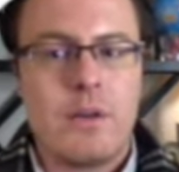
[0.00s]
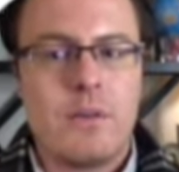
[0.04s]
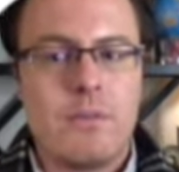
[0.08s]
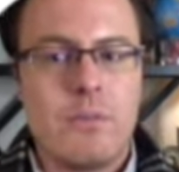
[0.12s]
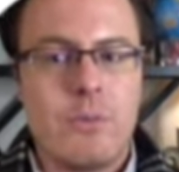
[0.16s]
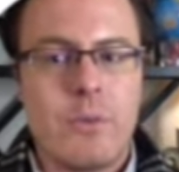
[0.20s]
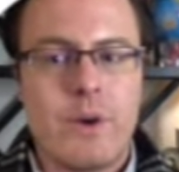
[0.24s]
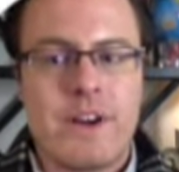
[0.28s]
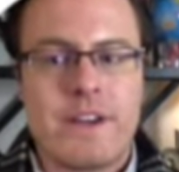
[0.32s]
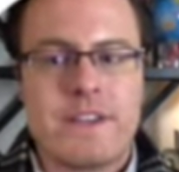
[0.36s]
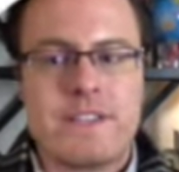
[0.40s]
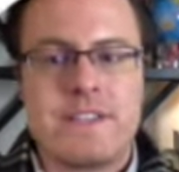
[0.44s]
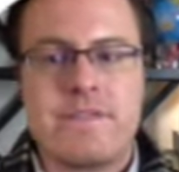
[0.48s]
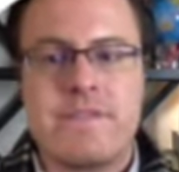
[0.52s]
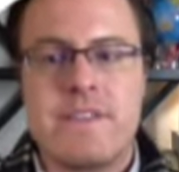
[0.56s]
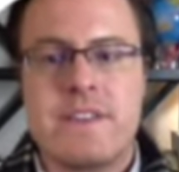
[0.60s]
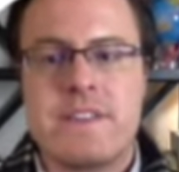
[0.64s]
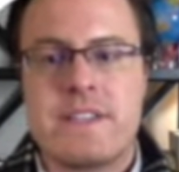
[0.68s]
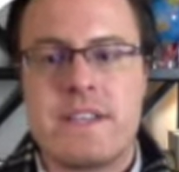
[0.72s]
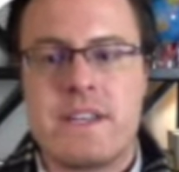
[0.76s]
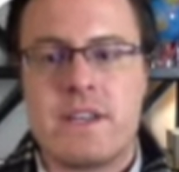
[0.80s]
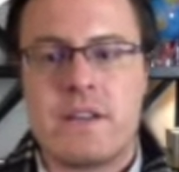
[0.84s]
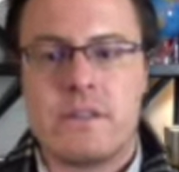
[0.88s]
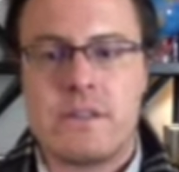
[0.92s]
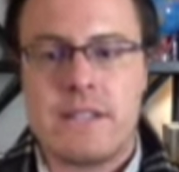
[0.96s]
whereas
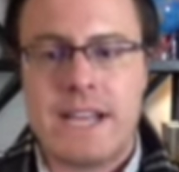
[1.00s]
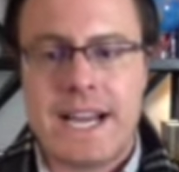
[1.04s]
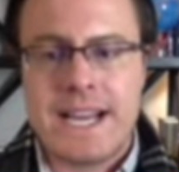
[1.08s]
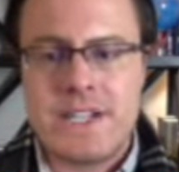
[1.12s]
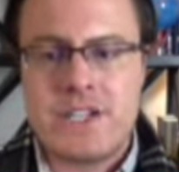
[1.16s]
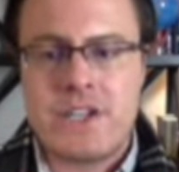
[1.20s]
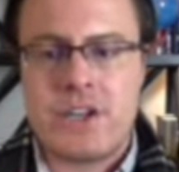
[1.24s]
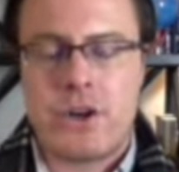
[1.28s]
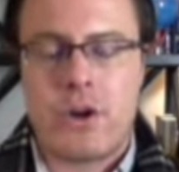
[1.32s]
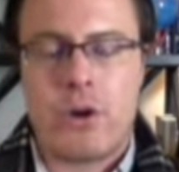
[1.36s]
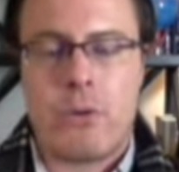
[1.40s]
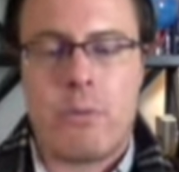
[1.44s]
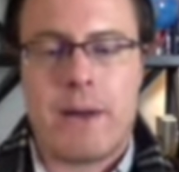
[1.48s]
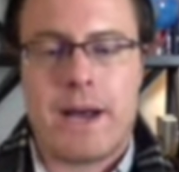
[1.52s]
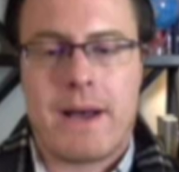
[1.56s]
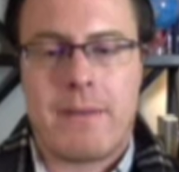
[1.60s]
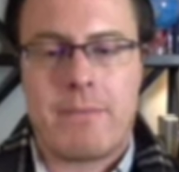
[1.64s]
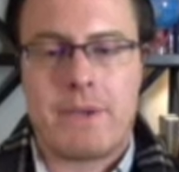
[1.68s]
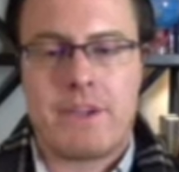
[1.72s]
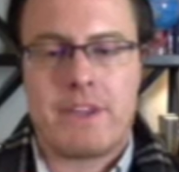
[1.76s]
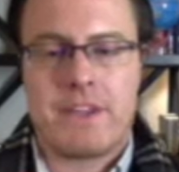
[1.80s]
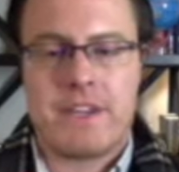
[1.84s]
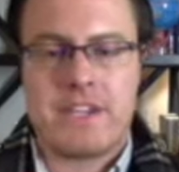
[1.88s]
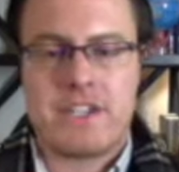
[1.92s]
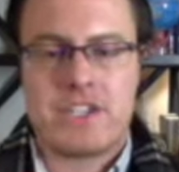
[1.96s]
physiological
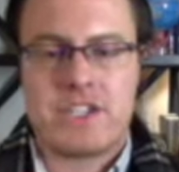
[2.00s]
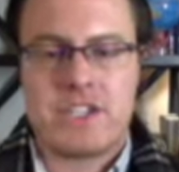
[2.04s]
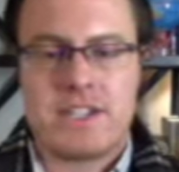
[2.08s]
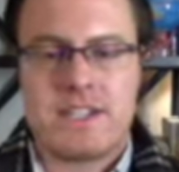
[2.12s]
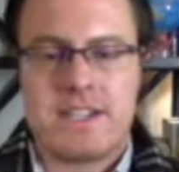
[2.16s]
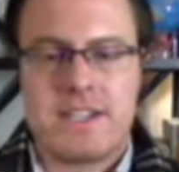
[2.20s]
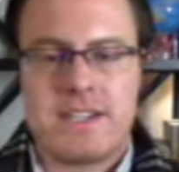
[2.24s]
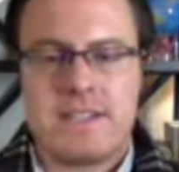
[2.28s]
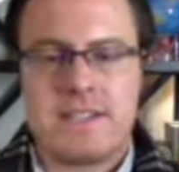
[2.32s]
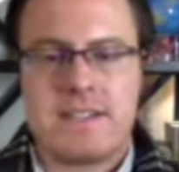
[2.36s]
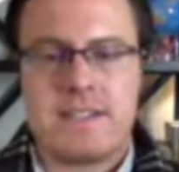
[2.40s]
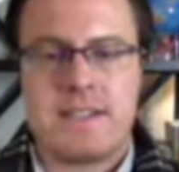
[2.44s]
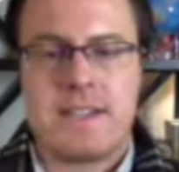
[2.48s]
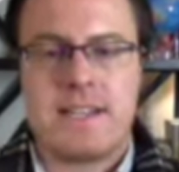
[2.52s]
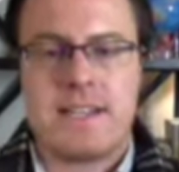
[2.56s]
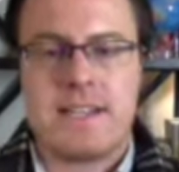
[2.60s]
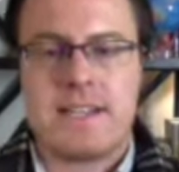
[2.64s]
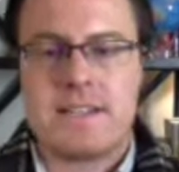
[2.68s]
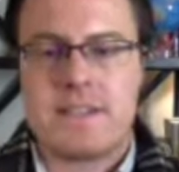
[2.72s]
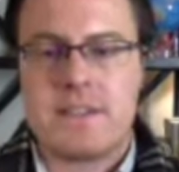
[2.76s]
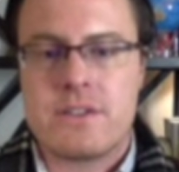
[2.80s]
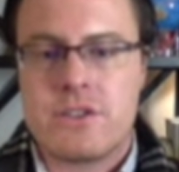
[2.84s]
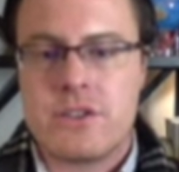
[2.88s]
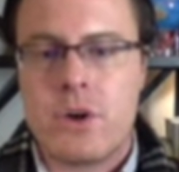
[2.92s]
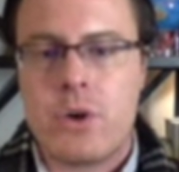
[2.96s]
population density is
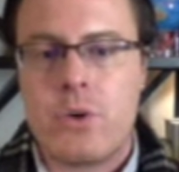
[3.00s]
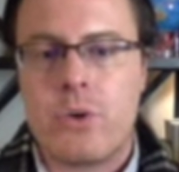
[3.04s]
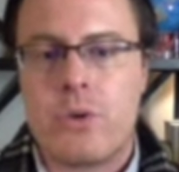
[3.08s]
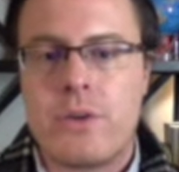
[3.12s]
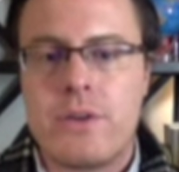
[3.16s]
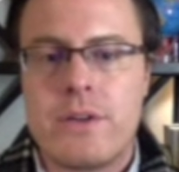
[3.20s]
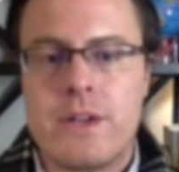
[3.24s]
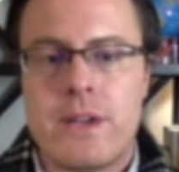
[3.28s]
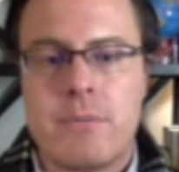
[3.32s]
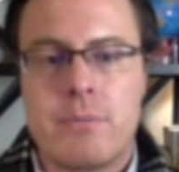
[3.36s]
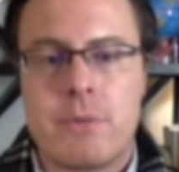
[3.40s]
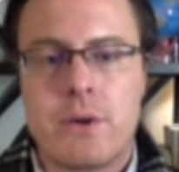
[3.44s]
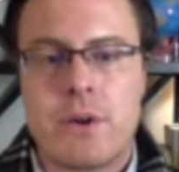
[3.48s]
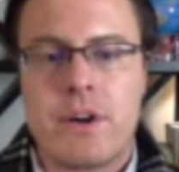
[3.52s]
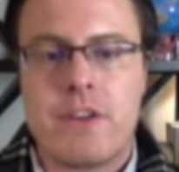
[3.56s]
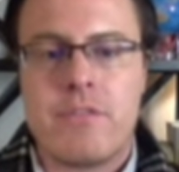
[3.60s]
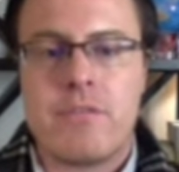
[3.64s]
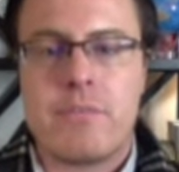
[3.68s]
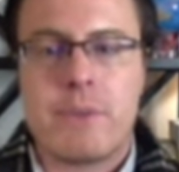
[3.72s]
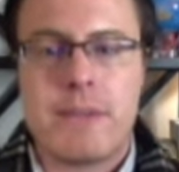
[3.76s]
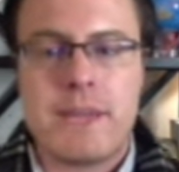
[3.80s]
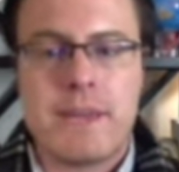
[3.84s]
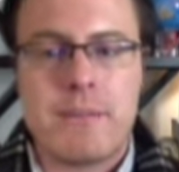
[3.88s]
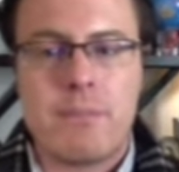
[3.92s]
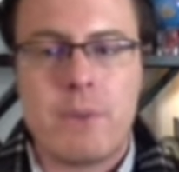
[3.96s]
the total number of
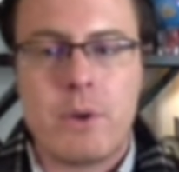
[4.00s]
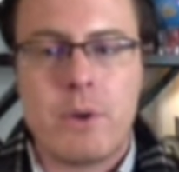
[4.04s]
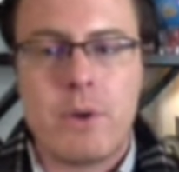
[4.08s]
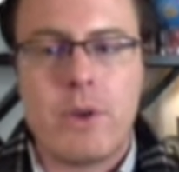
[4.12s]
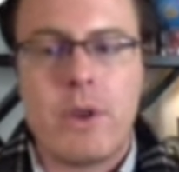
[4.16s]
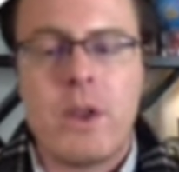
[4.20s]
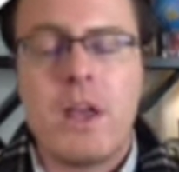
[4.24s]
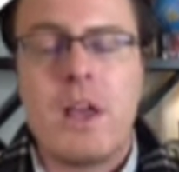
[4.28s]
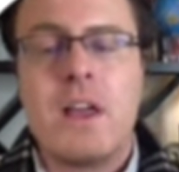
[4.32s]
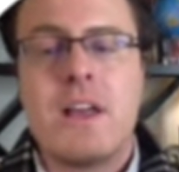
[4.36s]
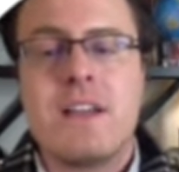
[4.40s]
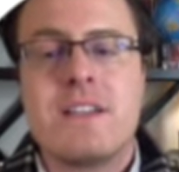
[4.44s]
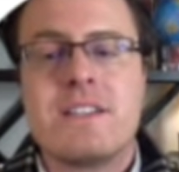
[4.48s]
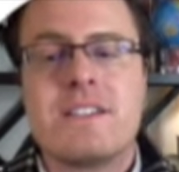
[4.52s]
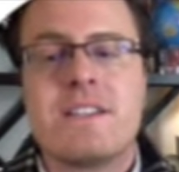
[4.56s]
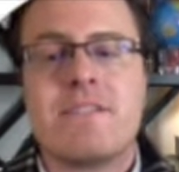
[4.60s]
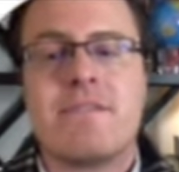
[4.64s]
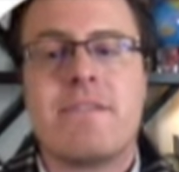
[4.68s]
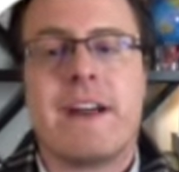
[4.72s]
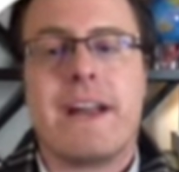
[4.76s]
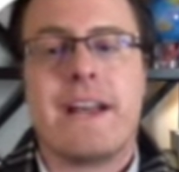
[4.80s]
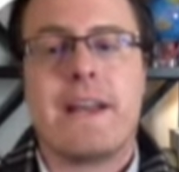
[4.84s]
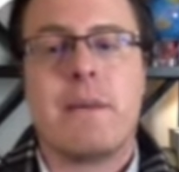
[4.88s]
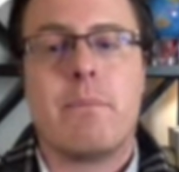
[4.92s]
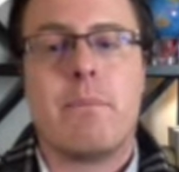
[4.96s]
people
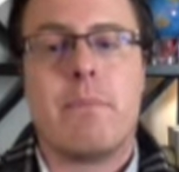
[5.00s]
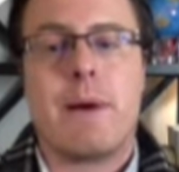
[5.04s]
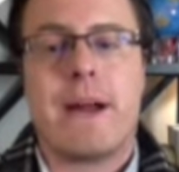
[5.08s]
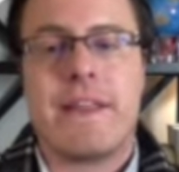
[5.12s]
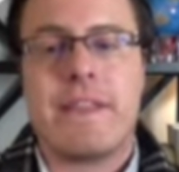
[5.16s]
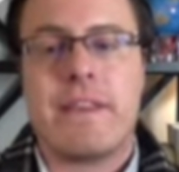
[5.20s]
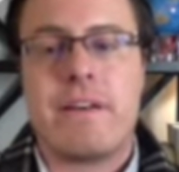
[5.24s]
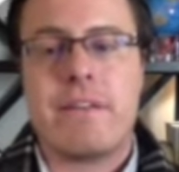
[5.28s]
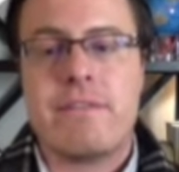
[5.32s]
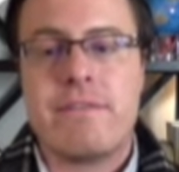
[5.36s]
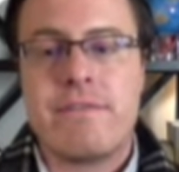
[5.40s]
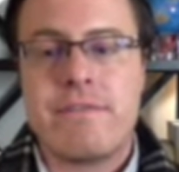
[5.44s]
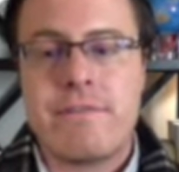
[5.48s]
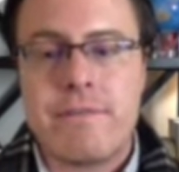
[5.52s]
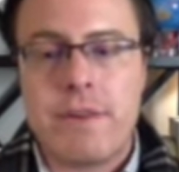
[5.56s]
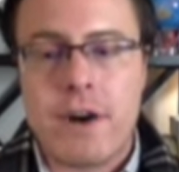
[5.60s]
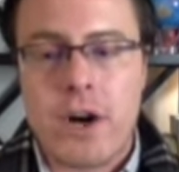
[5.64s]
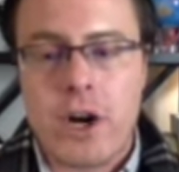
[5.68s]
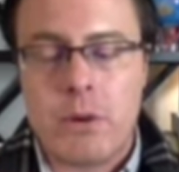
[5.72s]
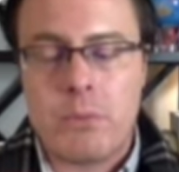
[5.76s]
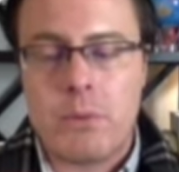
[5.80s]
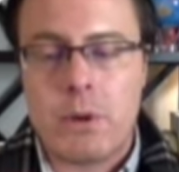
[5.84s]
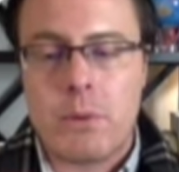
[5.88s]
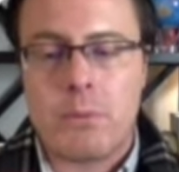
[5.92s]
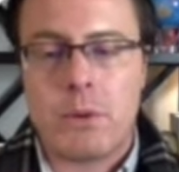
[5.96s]
divided by the
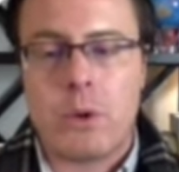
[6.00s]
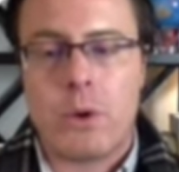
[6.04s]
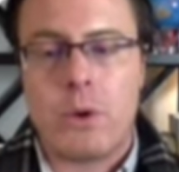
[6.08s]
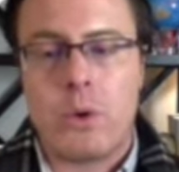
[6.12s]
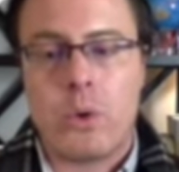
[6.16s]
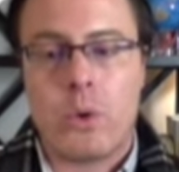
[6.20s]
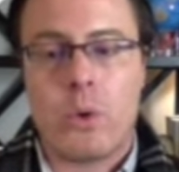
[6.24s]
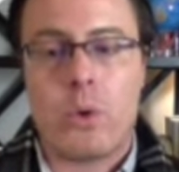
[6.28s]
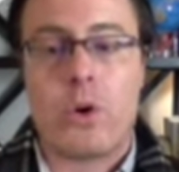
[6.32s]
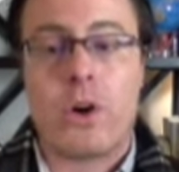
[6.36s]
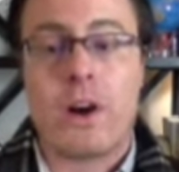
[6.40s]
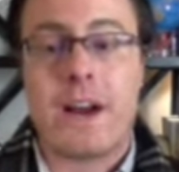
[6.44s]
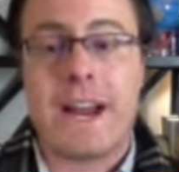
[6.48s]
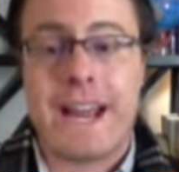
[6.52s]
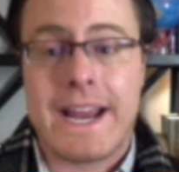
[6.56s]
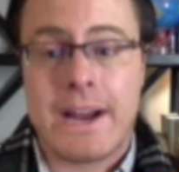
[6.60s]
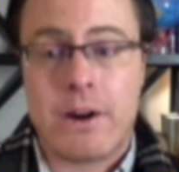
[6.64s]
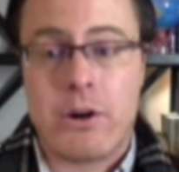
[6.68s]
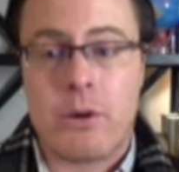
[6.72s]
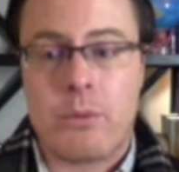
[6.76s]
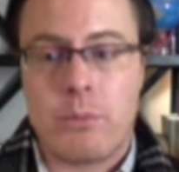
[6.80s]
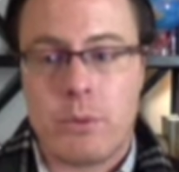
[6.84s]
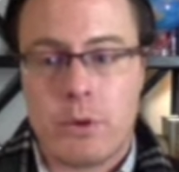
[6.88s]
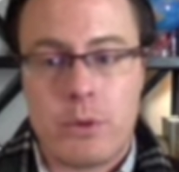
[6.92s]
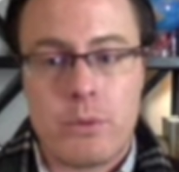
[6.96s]
farmable or
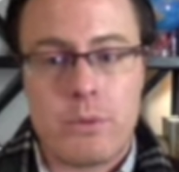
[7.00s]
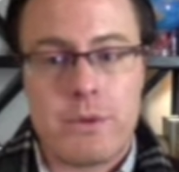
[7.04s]
arable,